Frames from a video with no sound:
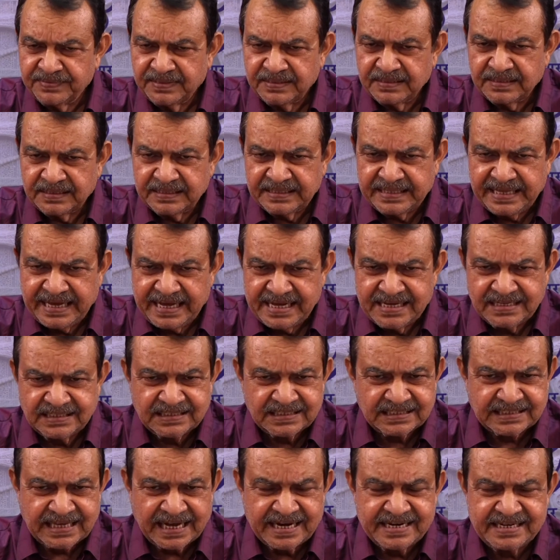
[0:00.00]
these
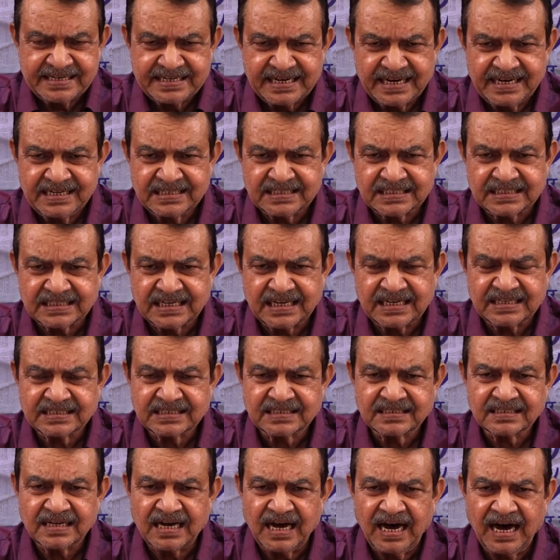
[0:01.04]

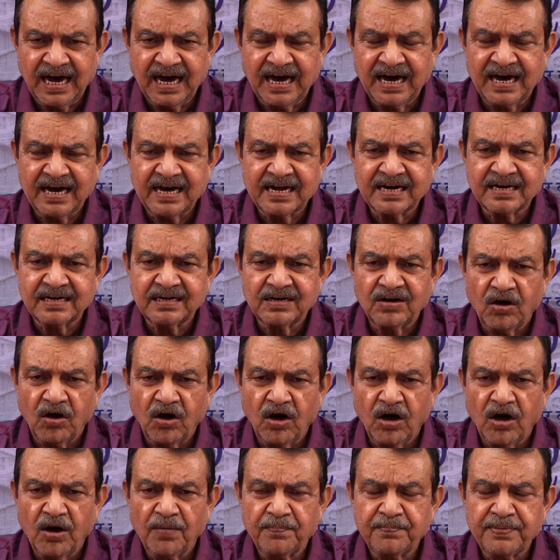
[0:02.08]
sentences are
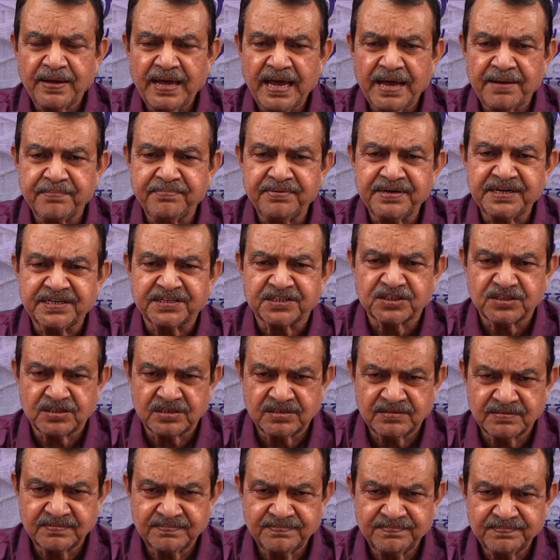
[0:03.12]
of habit
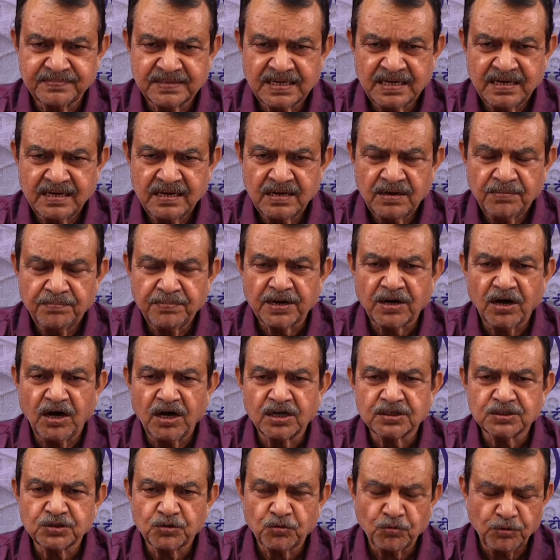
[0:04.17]

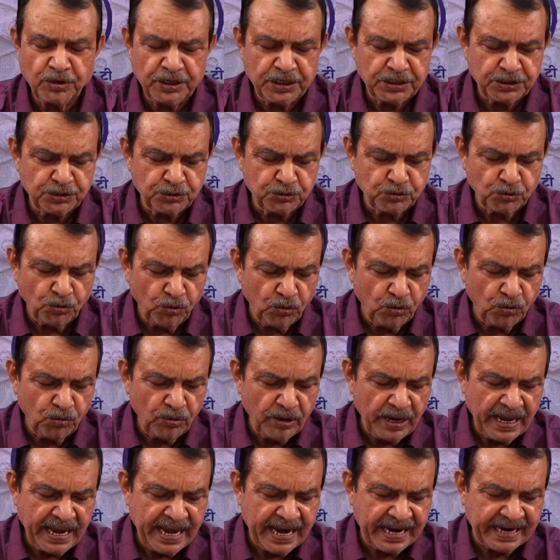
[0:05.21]
because we do
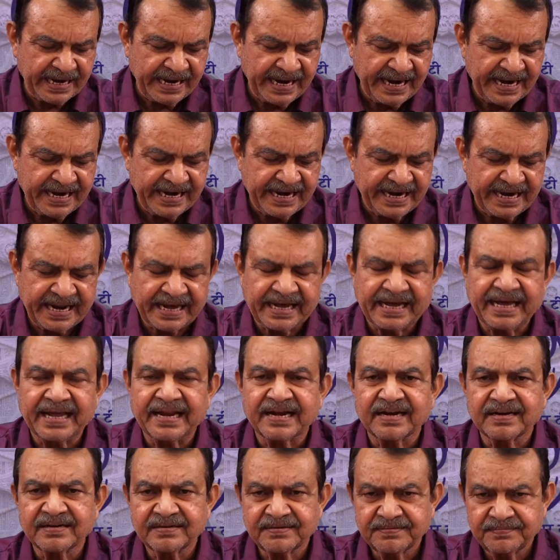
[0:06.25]
again and
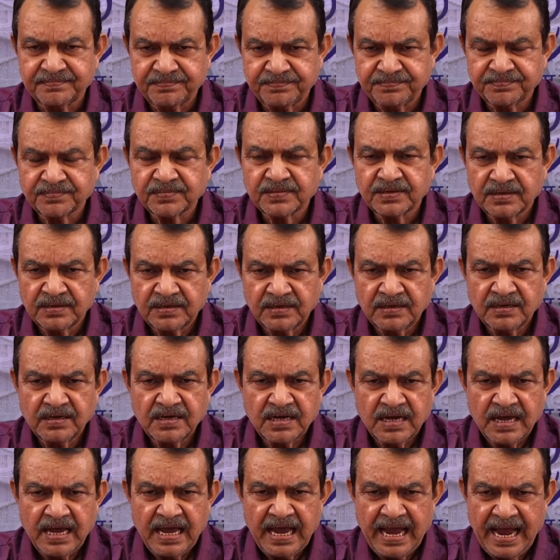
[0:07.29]
again.
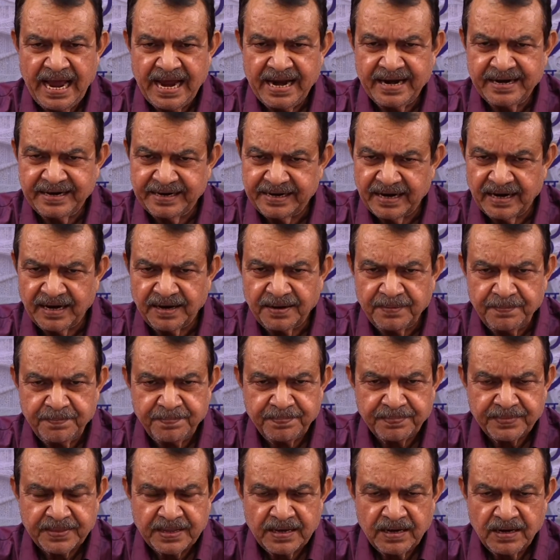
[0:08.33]
And
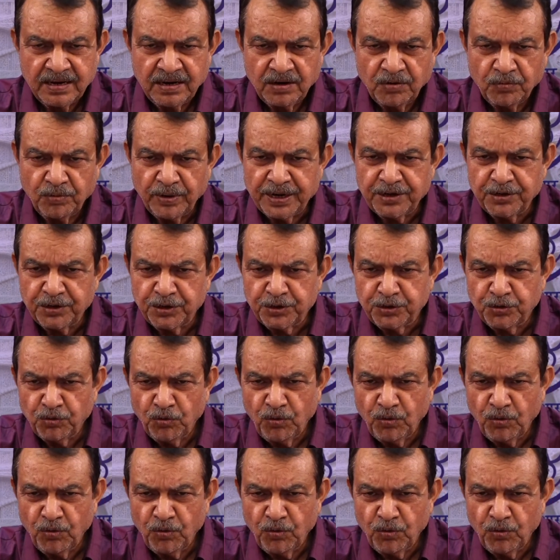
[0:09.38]
when we do